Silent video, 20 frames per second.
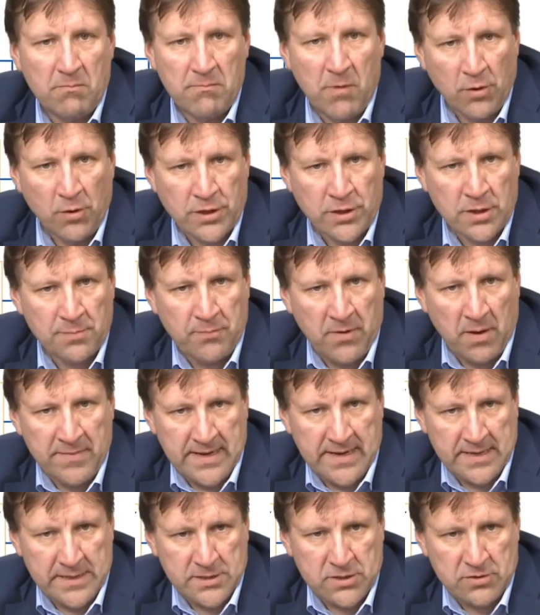most
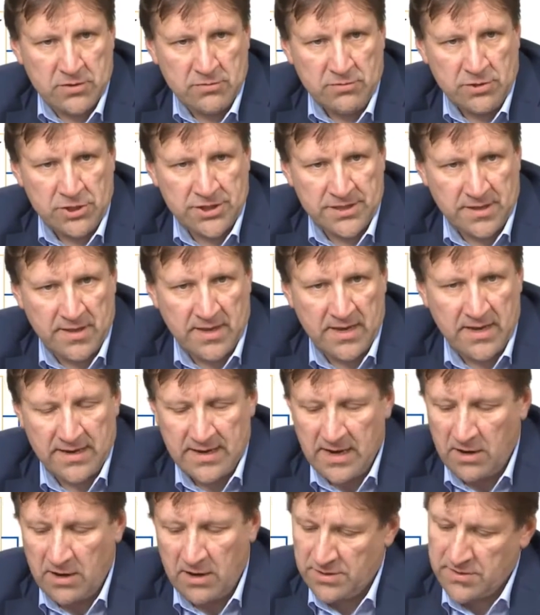prominent solutions
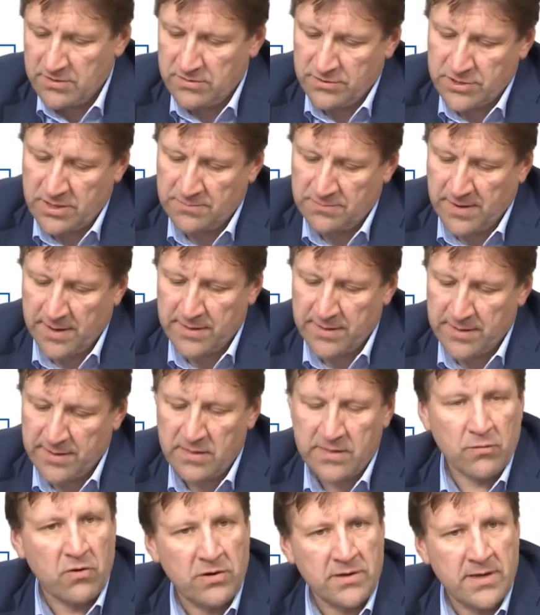here in our solution by
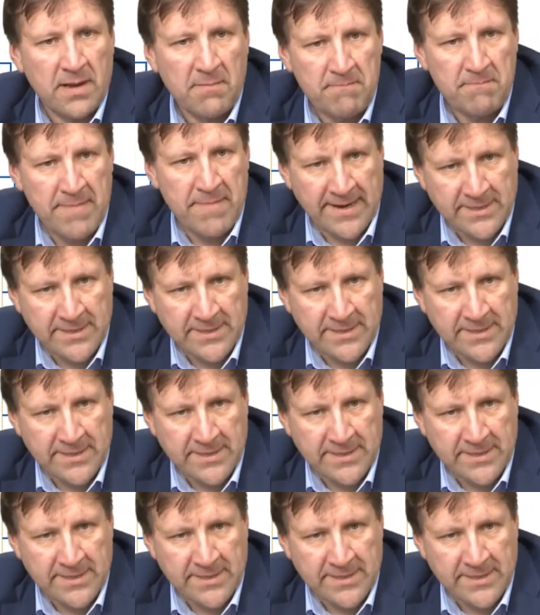the so-called